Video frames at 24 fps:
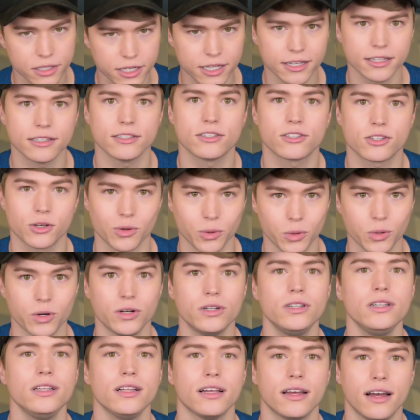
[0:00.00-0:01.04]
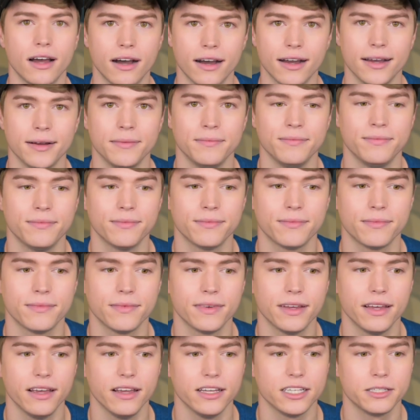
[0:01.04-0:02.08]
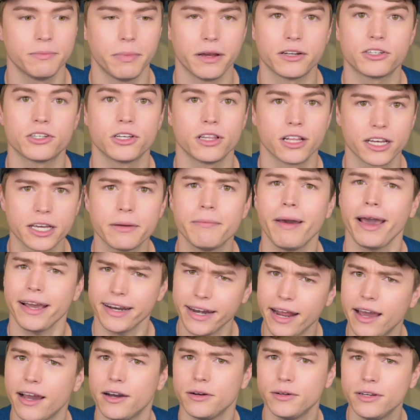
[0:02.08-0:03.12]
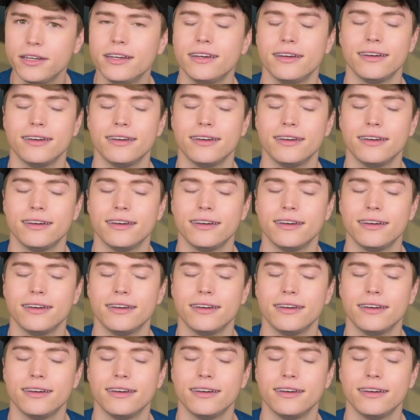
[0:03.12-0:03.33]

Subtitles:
in school, especially looking back now.